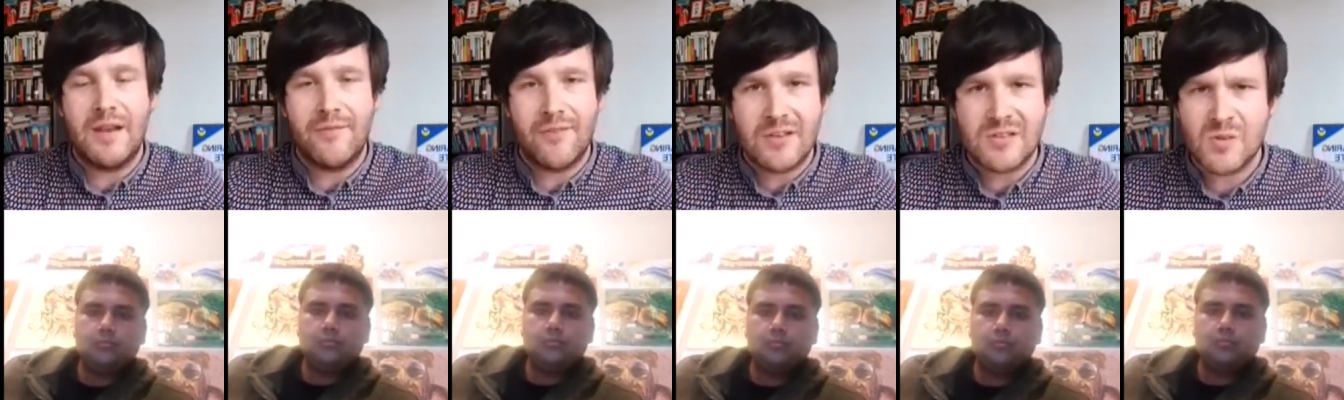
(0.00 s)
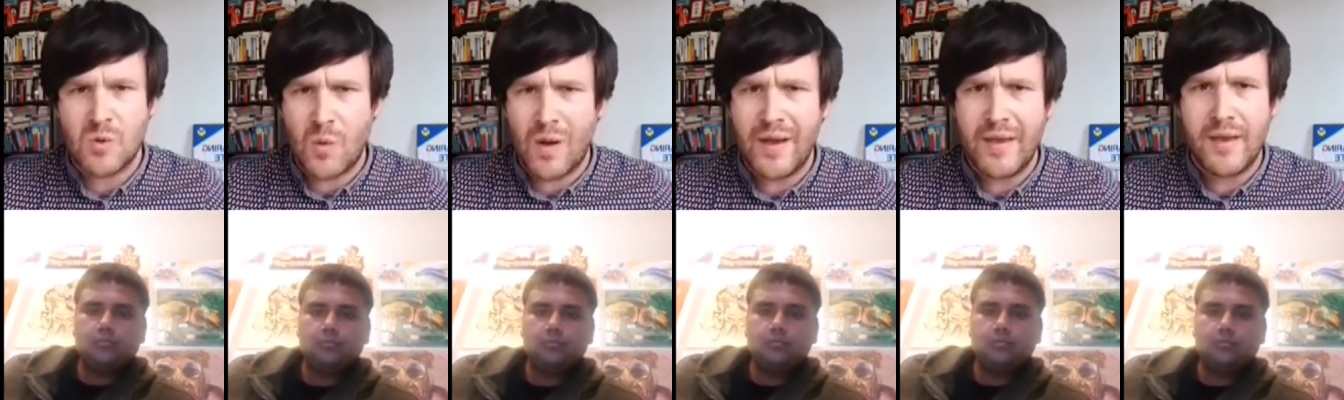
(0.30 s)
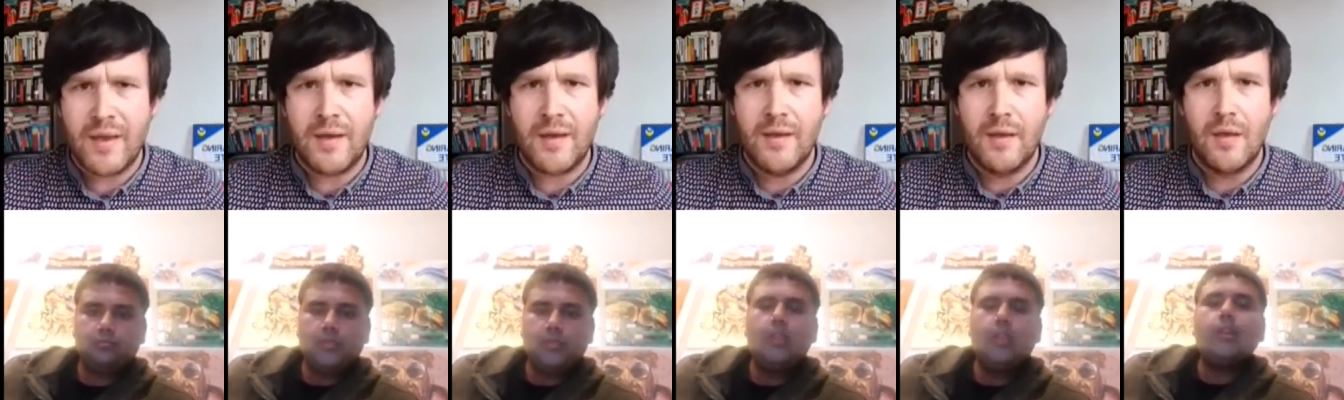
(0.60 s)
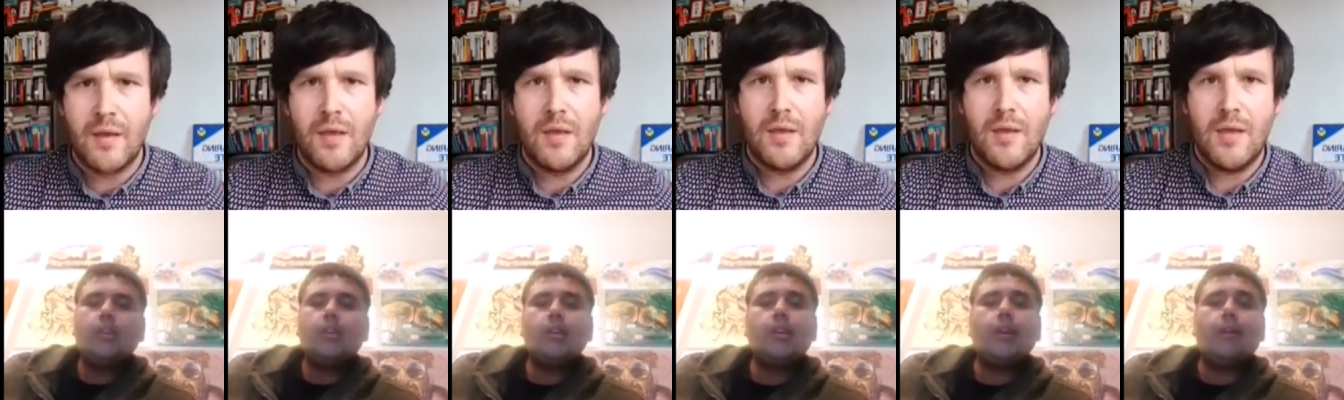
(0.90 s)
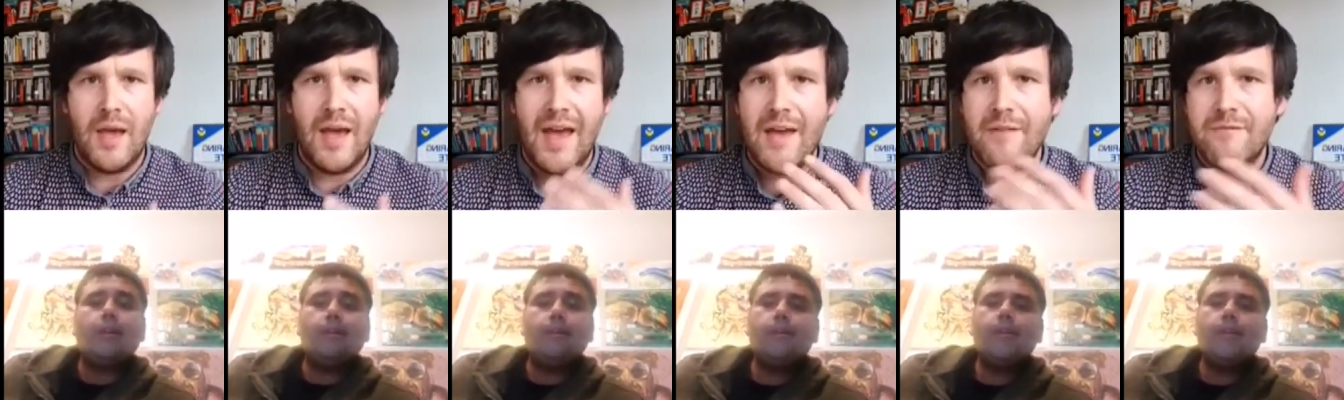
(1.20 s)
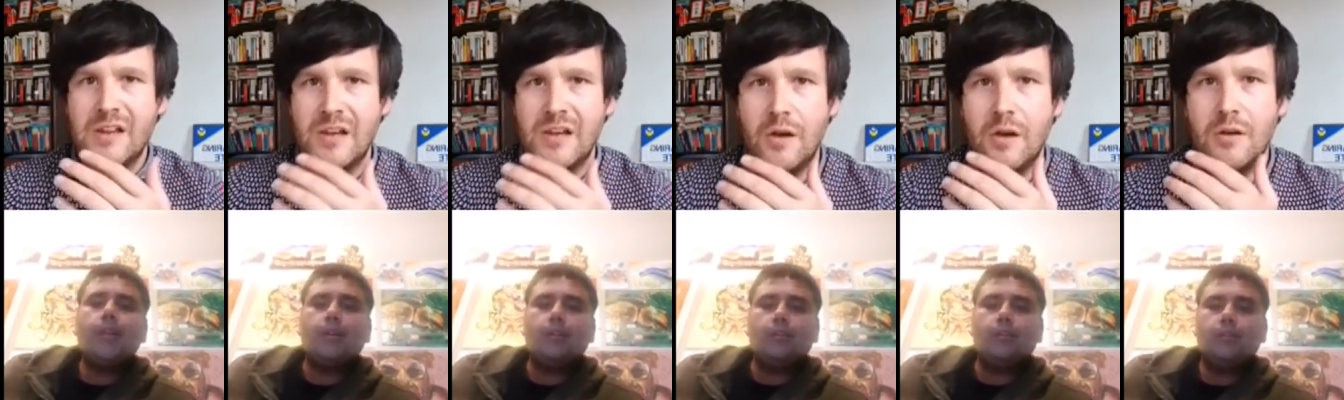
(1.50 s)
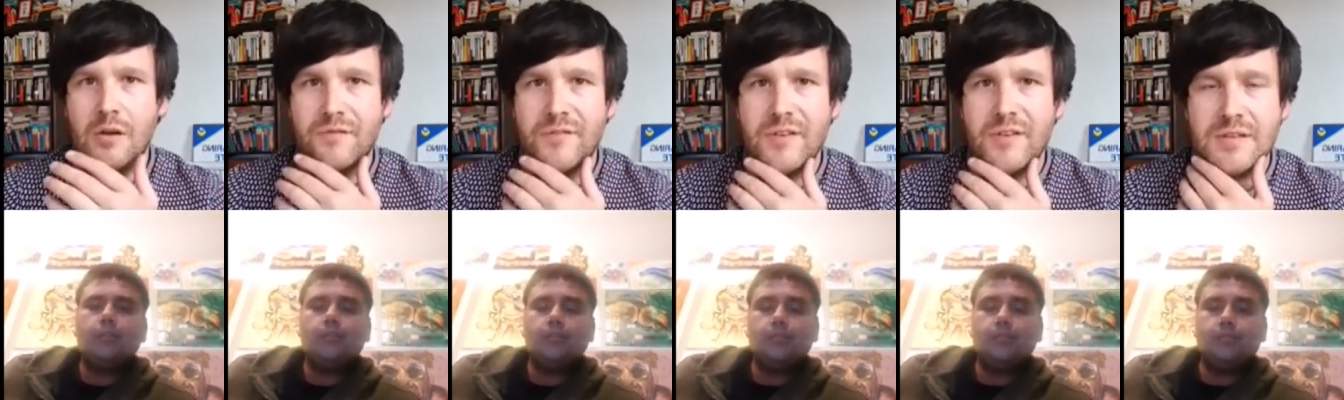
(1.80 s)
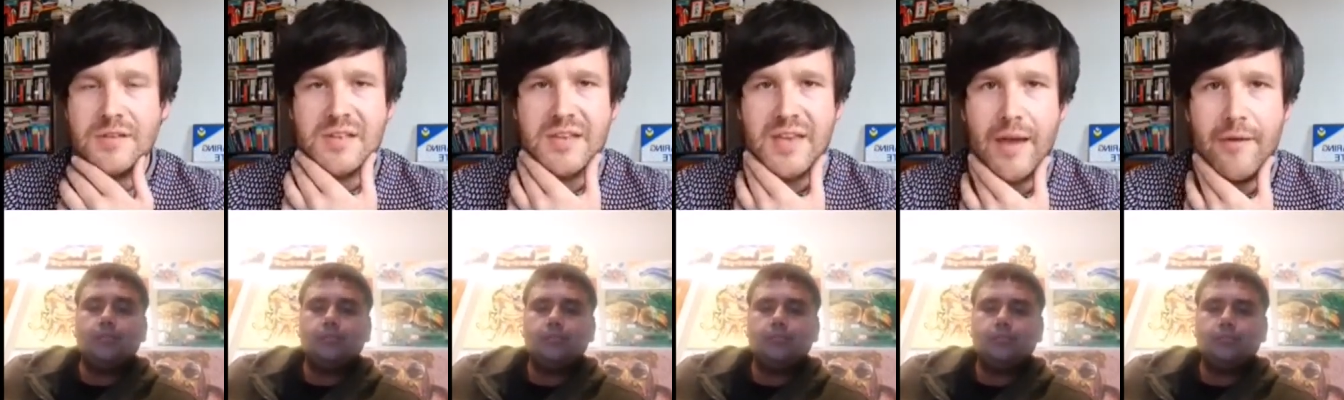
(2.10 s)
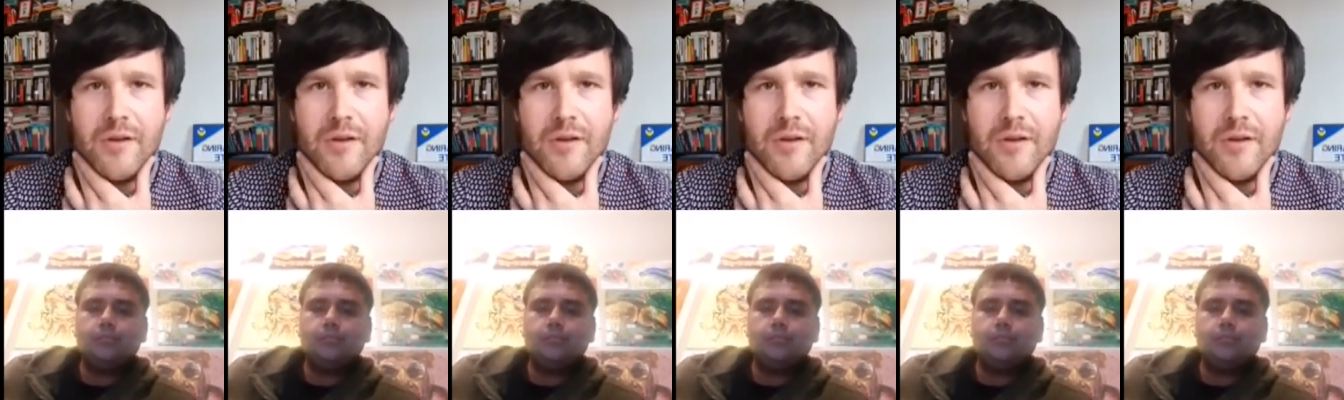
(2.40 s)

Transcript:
Speaker 1: That's quite a, yeah. a heavy load for you to carry